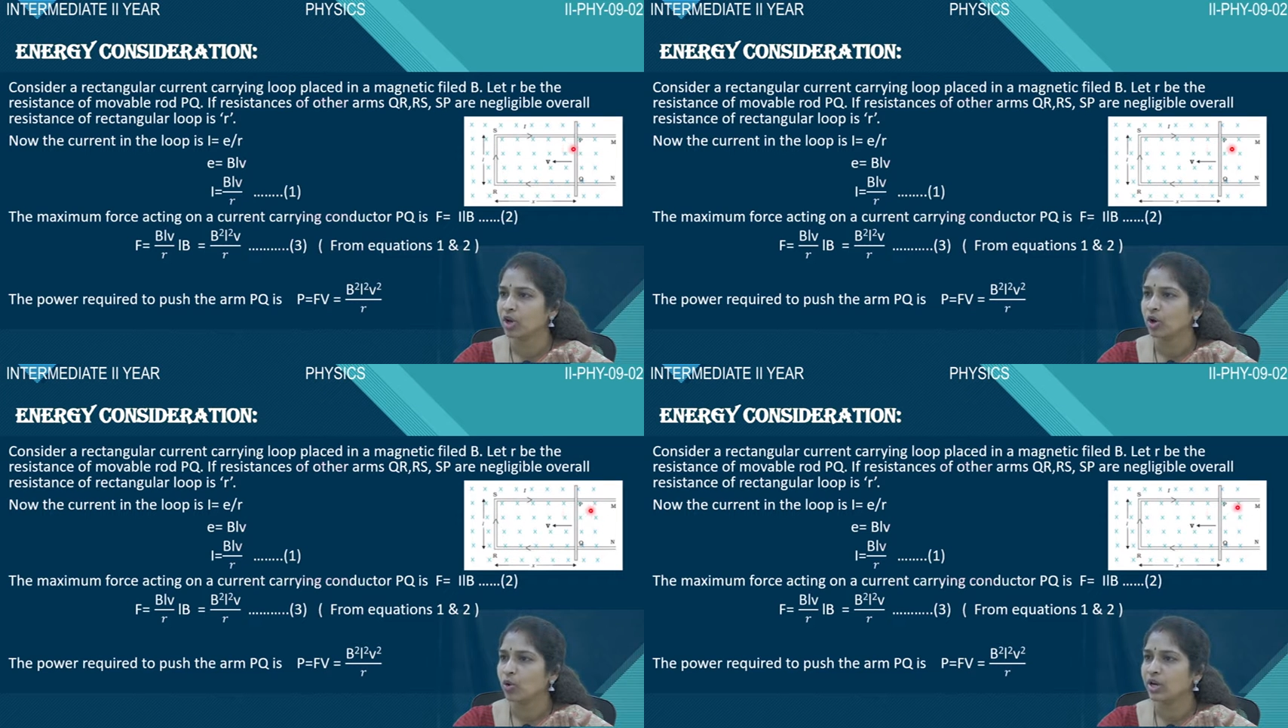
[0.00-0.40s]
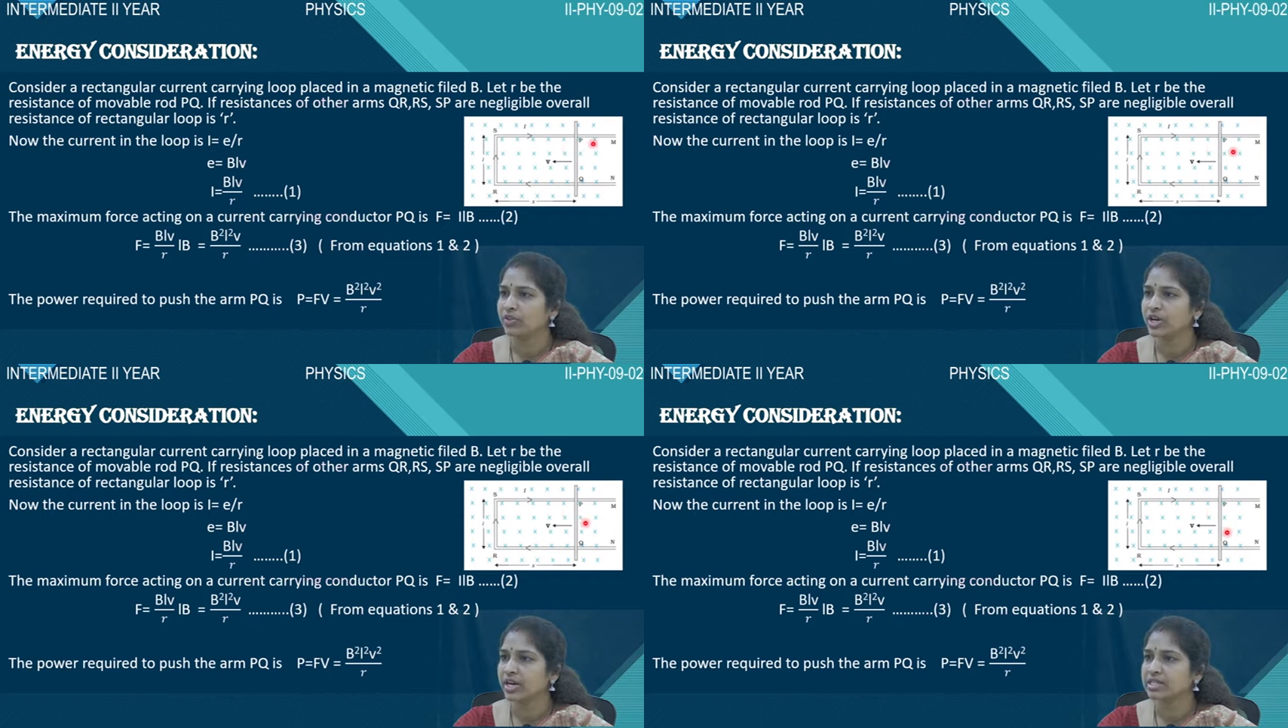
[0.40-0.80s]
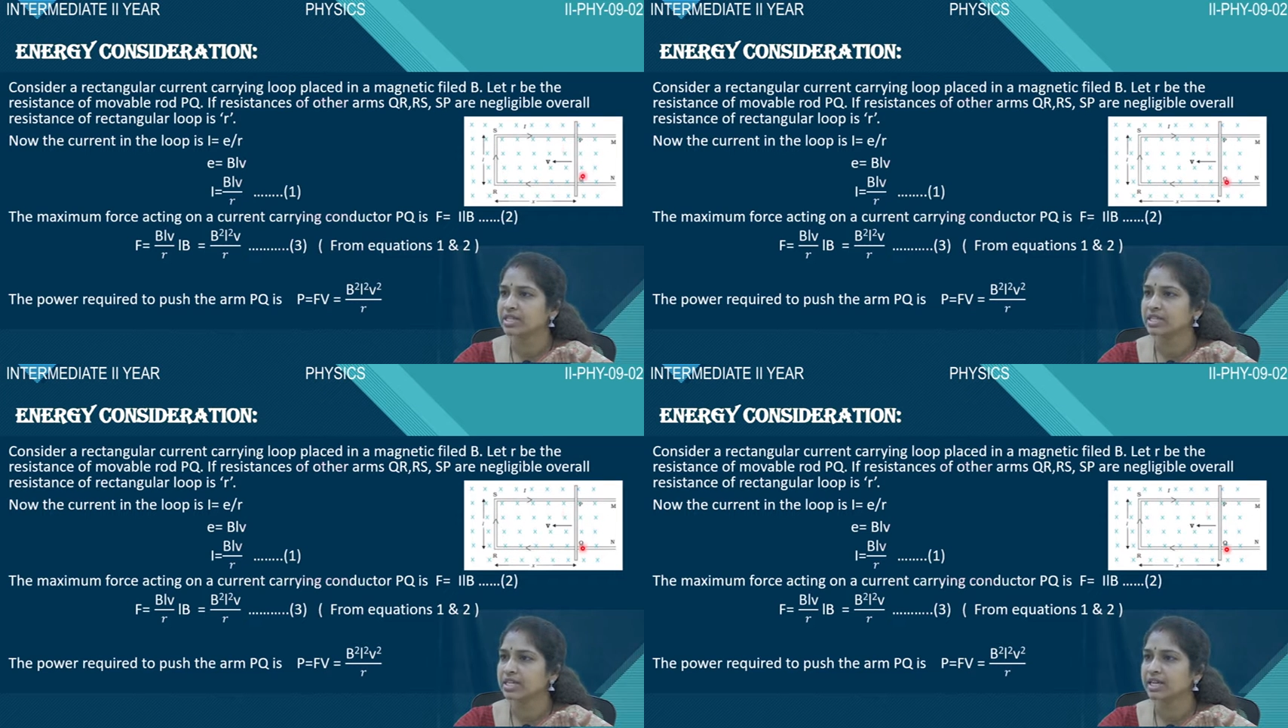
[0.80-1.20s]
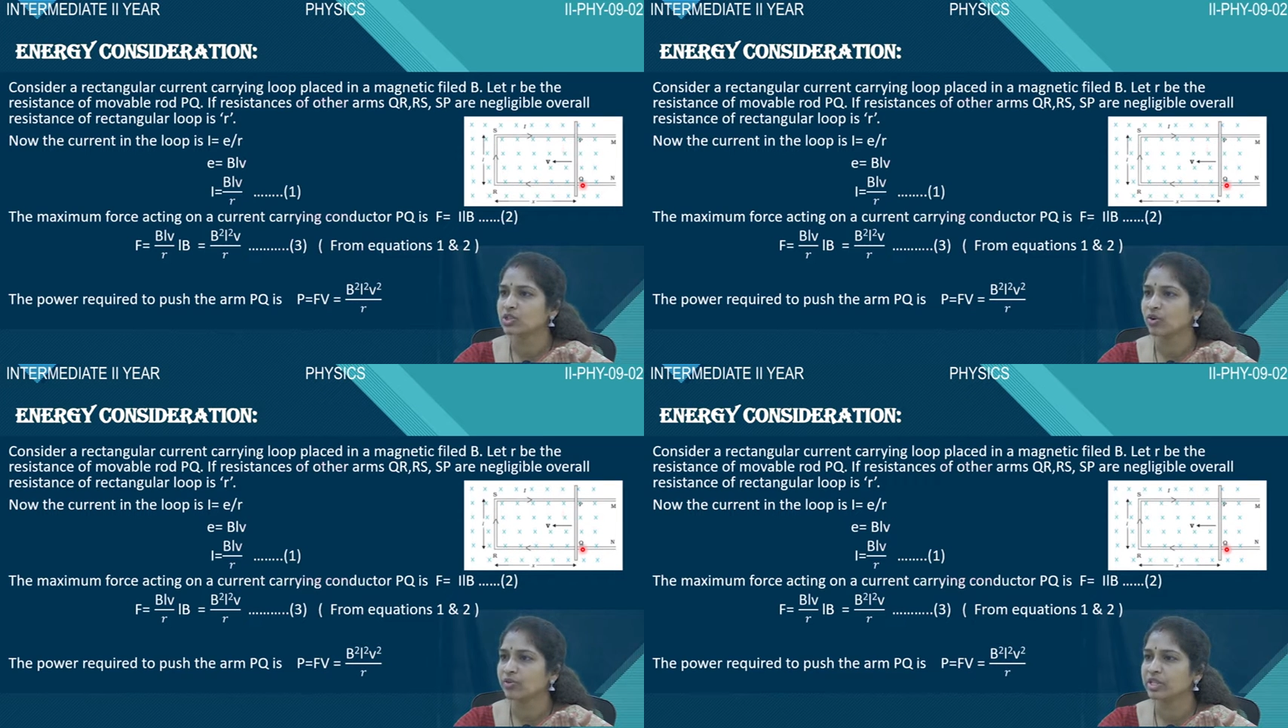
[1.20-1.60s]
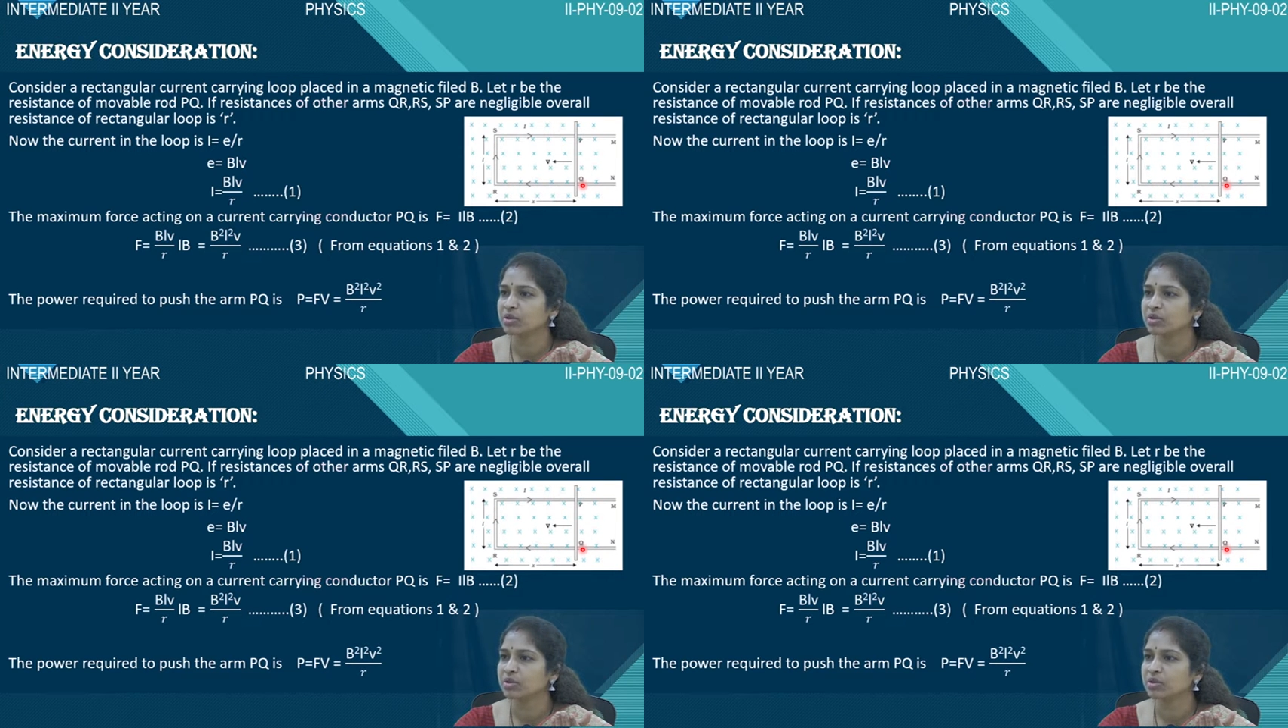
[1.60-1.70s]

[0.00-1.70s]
Only the resistance of this